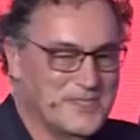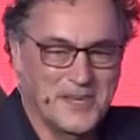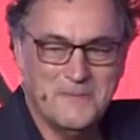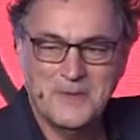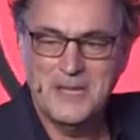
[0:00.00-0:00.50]

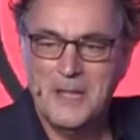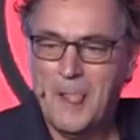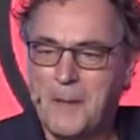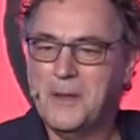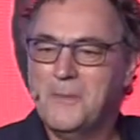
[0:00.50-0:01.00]
Eh?
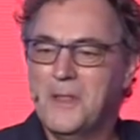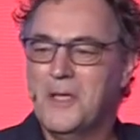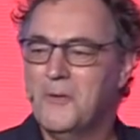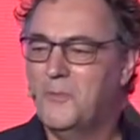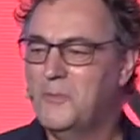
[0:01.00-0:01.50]
I mean,
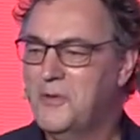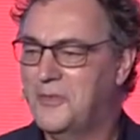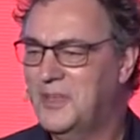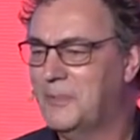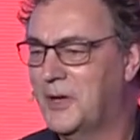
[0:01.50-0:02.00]
when we
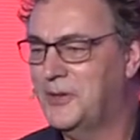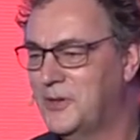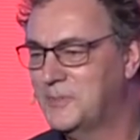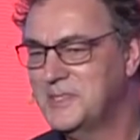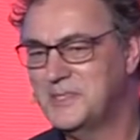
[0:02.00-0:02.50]
think about
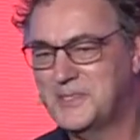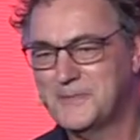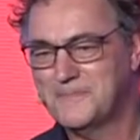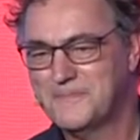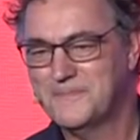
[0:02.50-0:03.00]
humans,
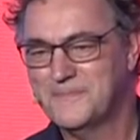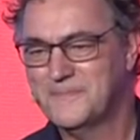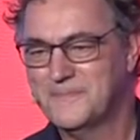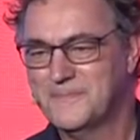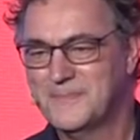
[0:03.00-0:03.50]

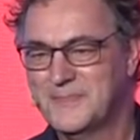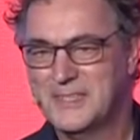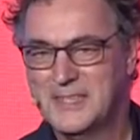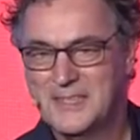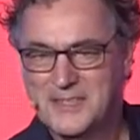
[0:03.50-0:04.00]

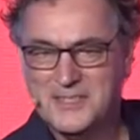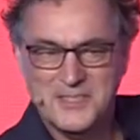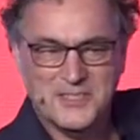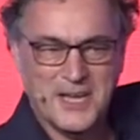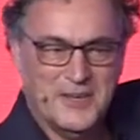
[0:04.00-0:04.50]
this
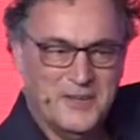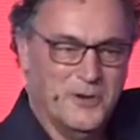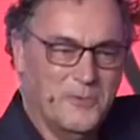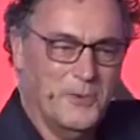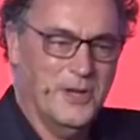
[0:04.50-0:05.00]
is kind of
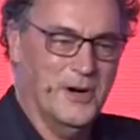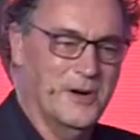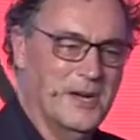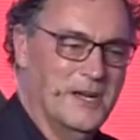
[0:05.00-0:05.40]
what we are. Eh?